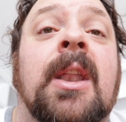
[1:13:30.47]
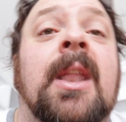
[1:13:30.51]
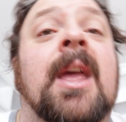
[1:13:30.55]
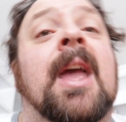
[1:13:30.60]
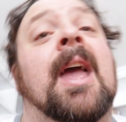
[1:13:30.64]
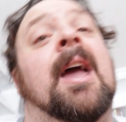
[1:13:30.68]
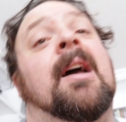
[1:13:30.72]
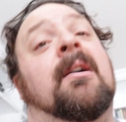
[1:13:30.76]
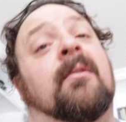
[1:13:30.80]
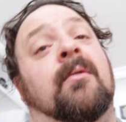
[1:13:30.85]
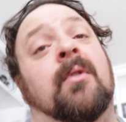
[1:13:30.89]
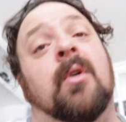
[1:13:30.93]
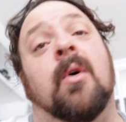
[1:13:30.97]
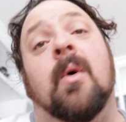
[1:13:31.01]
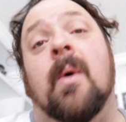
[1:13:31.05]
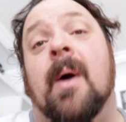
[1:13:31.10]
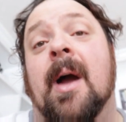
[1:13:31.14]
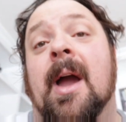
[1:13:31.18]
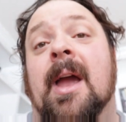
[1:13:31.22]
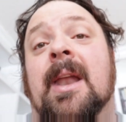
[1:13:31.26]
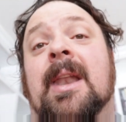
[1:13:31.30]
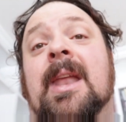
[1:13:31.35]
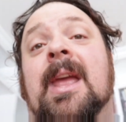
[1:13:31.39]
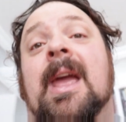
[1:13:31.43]
They have no
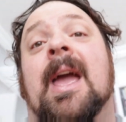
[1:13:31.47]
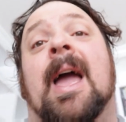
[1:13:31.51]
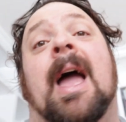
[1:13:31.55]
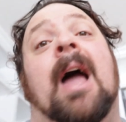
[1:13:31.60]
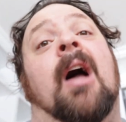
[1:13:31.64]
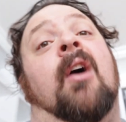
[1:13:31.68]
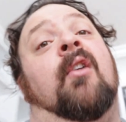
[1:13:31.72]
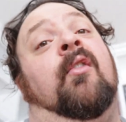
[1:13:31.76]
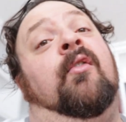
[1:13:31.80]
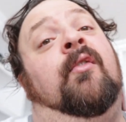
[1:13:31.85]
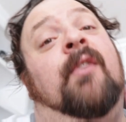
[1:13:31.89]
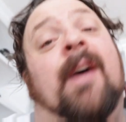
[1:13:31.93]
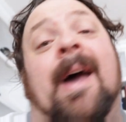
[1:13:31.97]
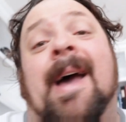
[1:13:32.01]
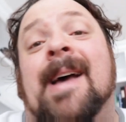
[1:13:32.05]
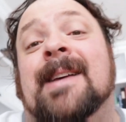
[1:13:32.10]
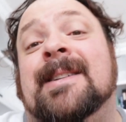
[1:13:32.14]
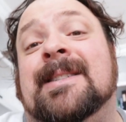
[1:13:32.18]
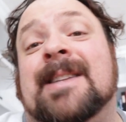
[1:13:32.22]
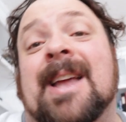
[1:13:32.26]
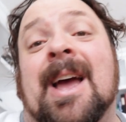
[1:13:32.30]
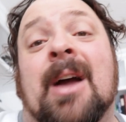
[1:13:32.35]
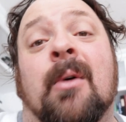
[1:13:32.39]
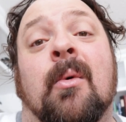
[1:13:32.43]
idea how
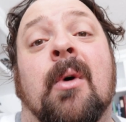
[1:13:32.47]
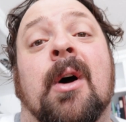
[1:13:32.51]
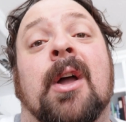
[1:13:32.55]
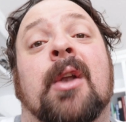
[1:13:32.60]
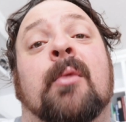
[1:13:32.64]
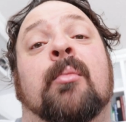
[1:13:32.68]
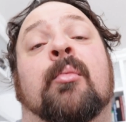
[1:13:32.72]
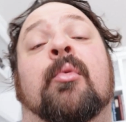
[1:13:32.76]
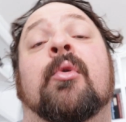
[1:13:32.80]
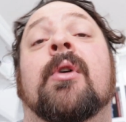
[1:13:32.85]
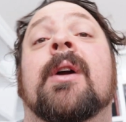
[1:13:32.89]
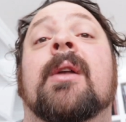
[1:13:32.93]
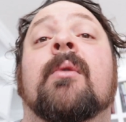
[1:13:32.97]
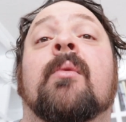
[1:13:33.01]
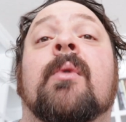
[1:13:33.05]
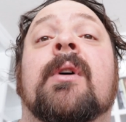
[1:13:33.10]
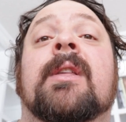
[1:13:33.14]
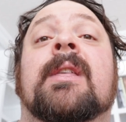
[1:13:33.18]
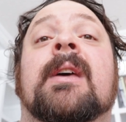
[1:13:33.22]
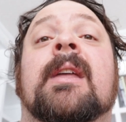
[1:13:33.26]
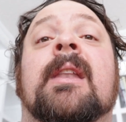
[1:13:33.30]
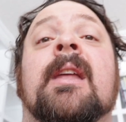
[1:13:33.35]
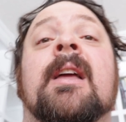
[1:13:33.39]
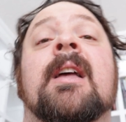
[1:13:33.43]
fast I want to print
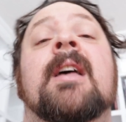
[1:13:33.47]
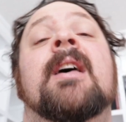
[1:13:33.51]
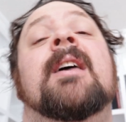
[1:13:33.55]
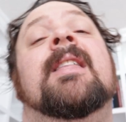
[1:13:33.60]
with it.